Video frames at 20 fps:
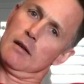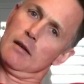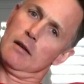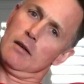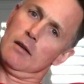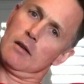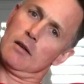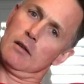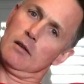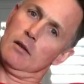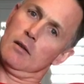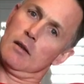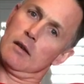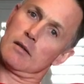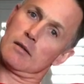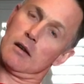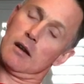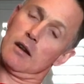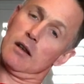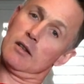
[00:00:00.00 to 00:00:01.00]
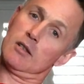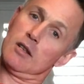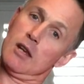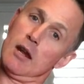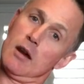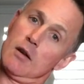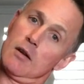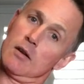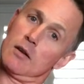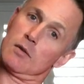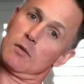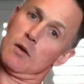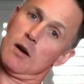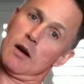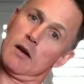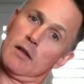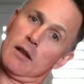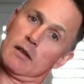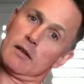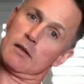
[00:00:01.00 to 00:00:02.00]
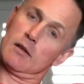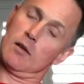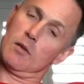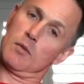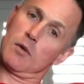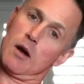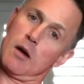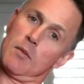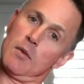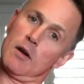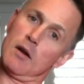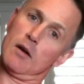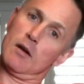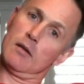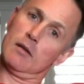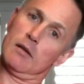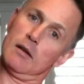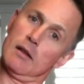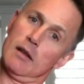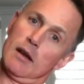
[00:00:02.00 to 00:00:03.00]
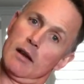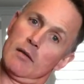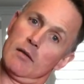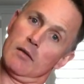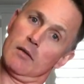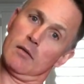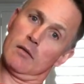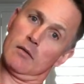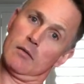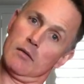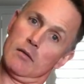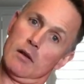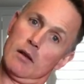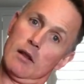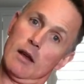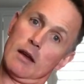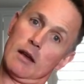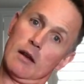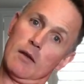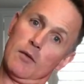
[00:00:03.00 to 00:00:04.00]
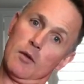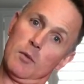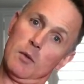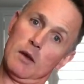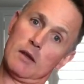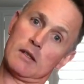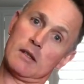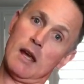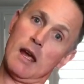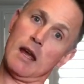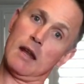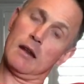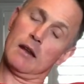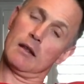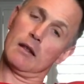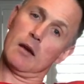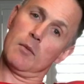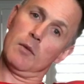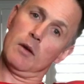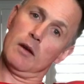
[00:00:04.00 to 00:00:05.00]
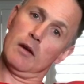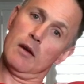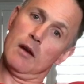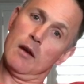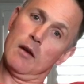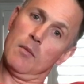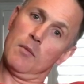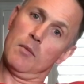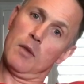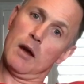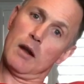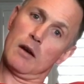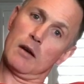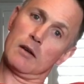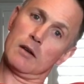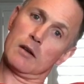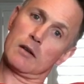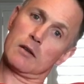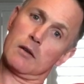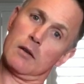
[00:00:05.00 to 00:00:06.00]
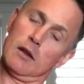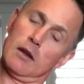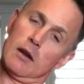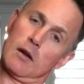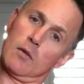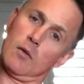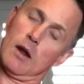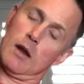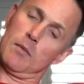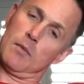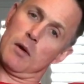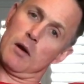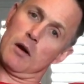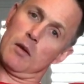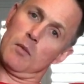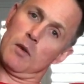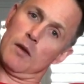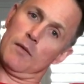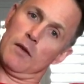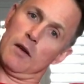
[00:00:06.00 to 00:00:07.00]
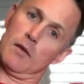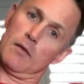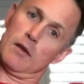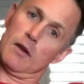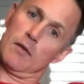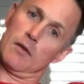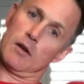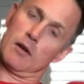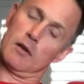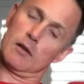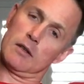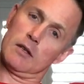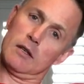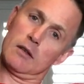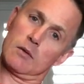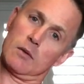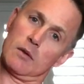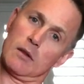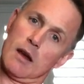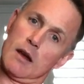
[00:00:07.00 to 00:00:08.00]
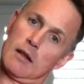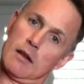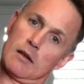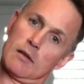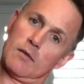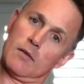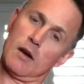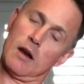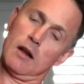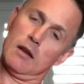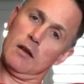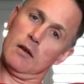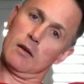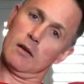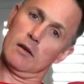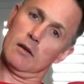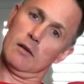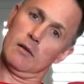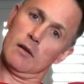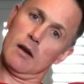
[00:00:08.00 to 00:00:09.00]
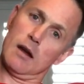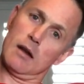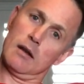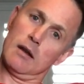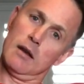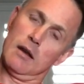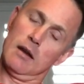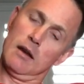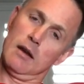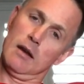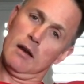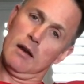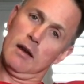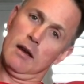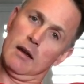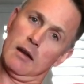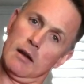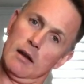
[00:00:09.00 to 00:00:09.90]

You can do this on a chair as well. That's no problem at all. I like it if you'd be standing. That'd be better just so that you're weight bearing. But if you have difficulties with that, that's fine. You can do that in